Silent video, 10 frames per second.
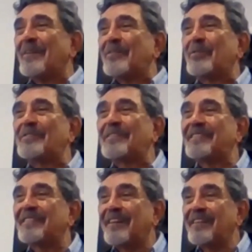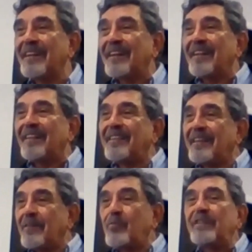So these are
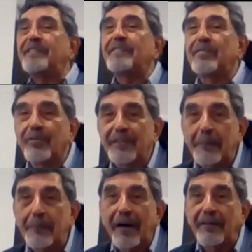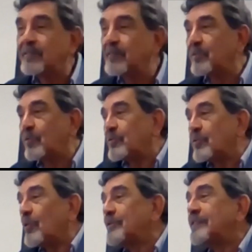the wishes of their parents because
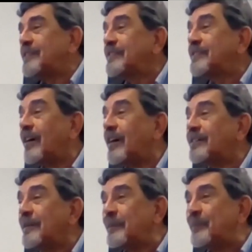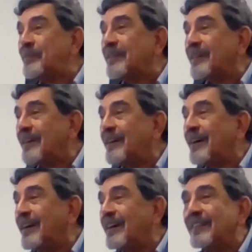all the kids are
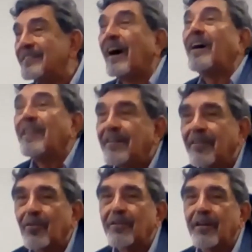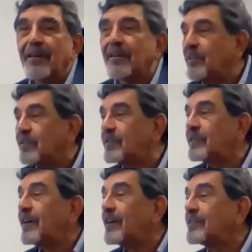dying, okay?
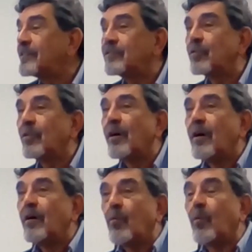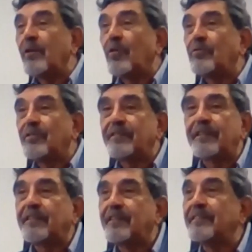300, so
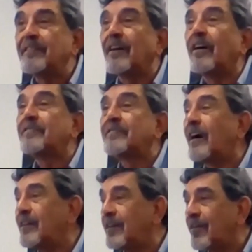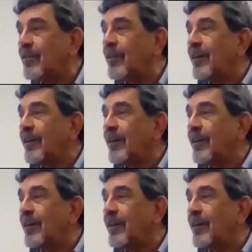1/3 kids are dying.